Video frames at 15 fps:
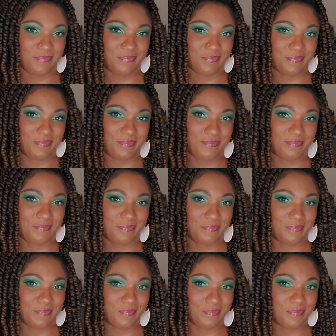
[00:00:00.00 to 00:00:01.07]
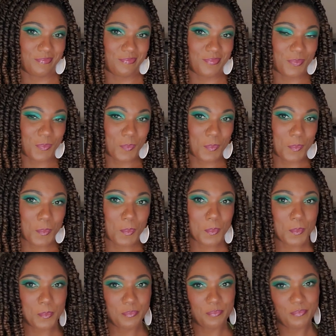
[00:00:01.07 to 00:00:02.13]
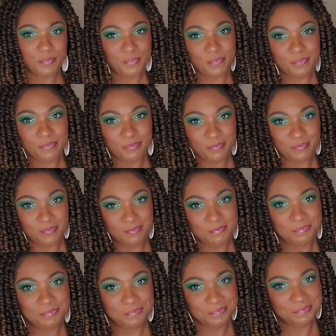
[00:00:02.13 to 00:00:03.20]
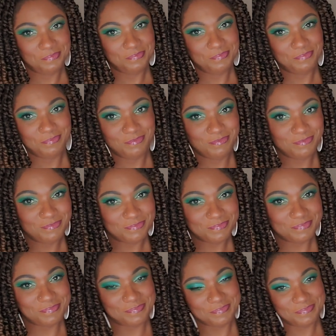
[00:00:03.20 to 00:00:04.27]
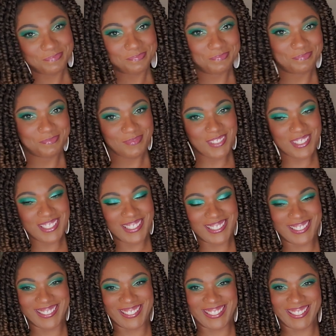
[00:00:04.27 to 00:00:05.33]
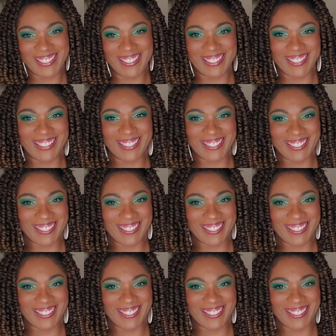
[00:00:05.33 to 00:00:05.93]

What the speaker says: (not speaking)